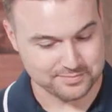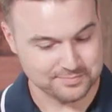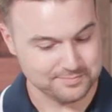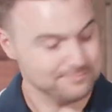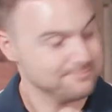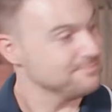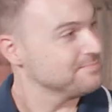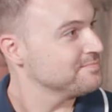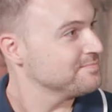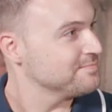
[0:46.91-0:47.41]

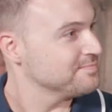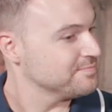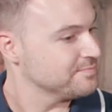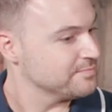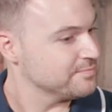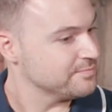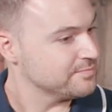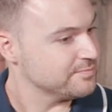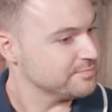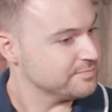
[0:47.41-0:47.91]

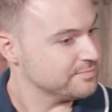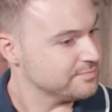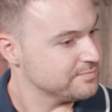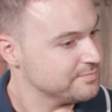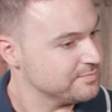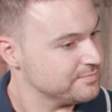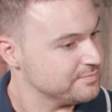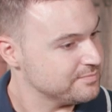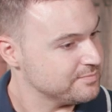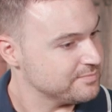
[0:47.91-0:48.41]

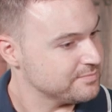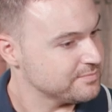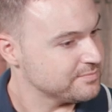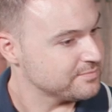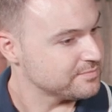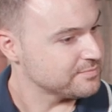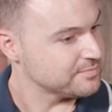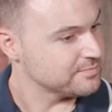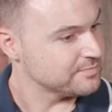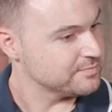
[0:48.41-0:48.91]

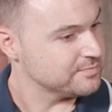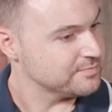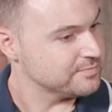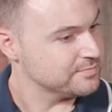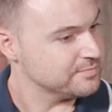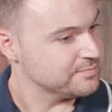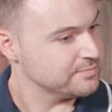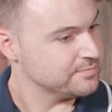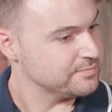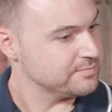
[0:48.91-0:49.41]

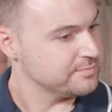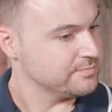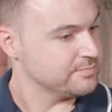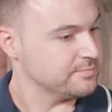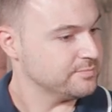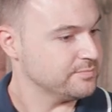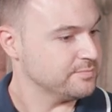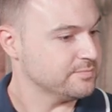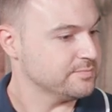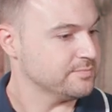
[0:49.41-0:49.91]

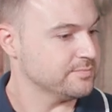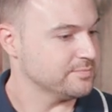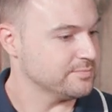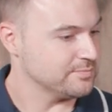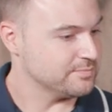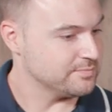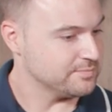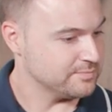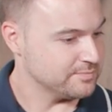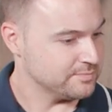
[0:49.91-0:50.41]

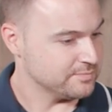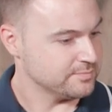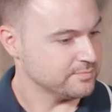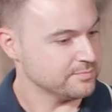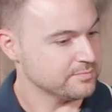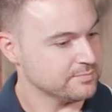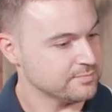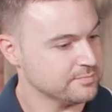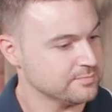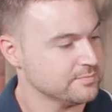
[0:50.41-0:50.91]

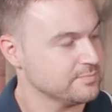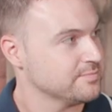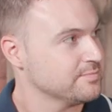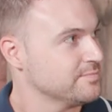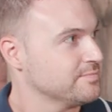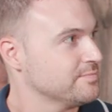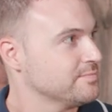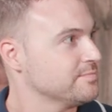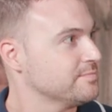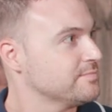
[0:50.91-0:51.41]

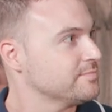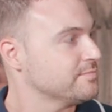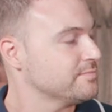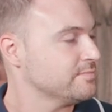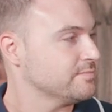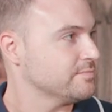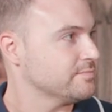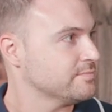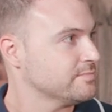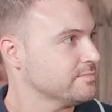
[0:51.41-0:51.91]

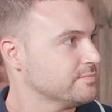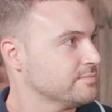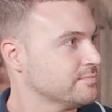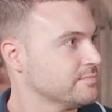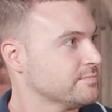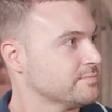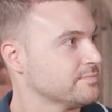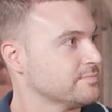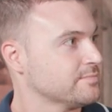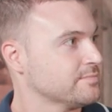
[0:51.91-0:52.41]

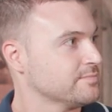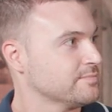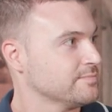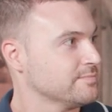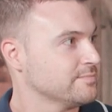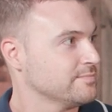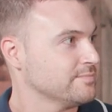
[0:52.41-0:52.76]
[no speech]